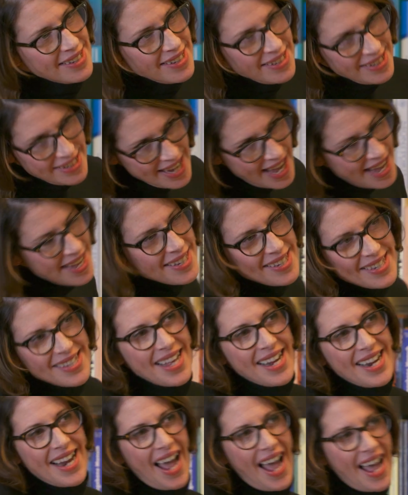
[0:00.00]
yes,
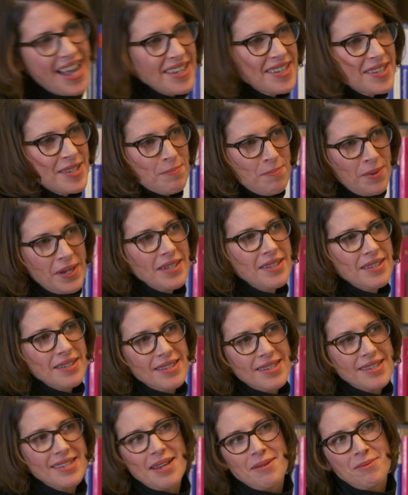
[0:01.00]
that has
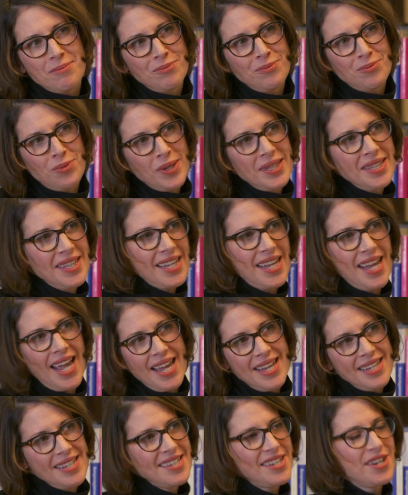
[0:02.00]
been somewhat the
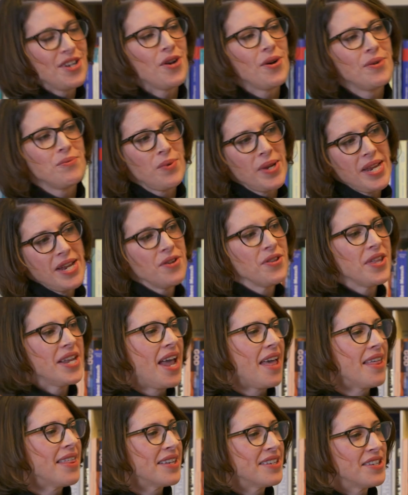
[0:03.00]
case, you know, and we hear that
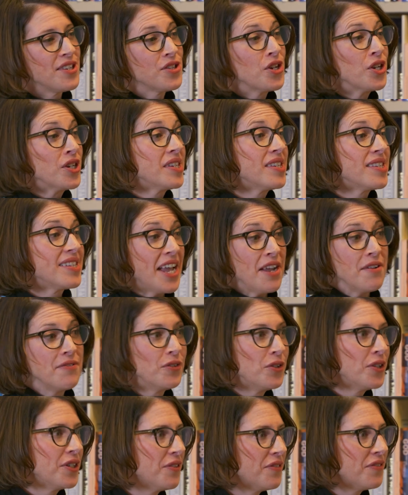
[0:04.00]
ethics is going to
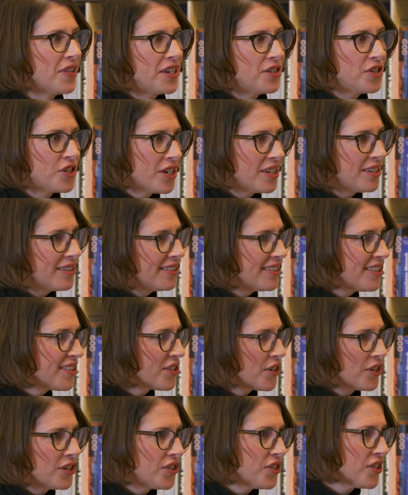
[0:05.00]
stifle innovation. It's
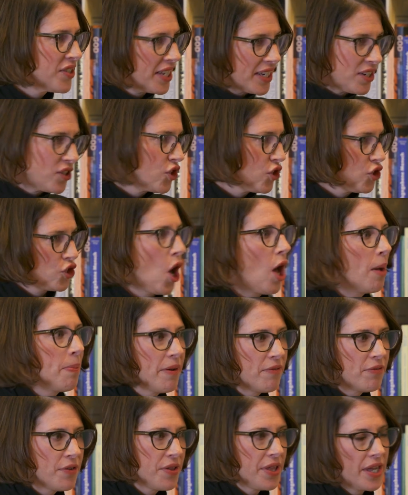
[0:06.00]
going to just like stop
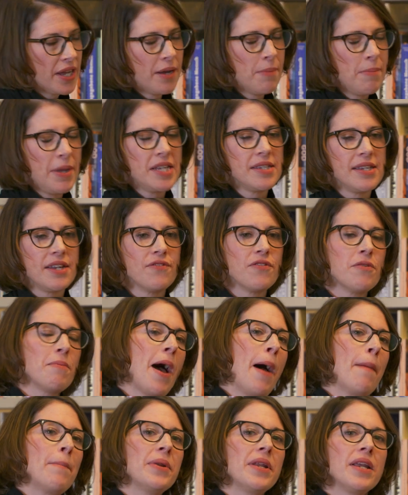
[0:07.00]
everything amazing from
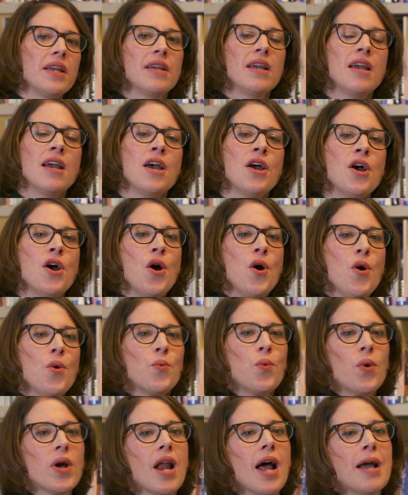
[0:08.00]
happening.
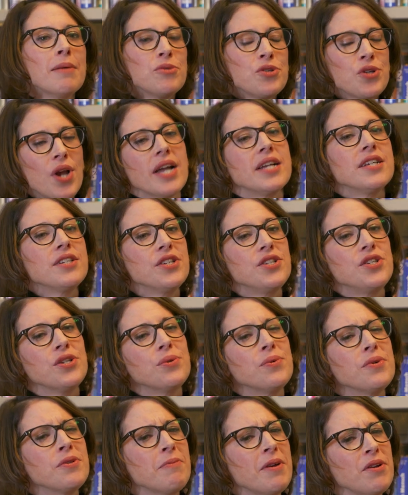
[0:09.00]
What I'm trying to
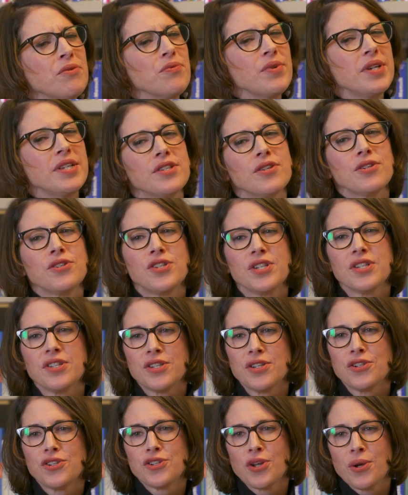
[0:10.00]
do with my research is
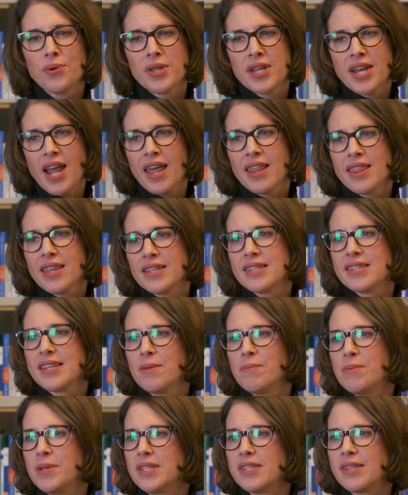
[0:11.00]
to show that ethics
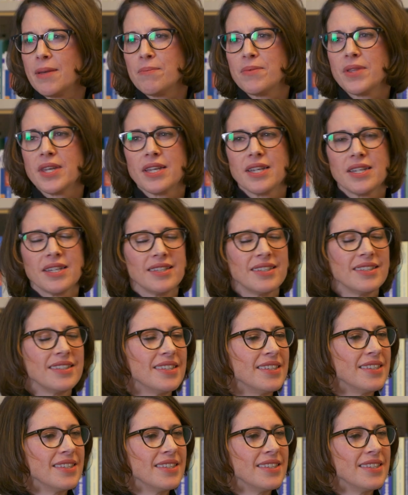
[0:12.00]
can be something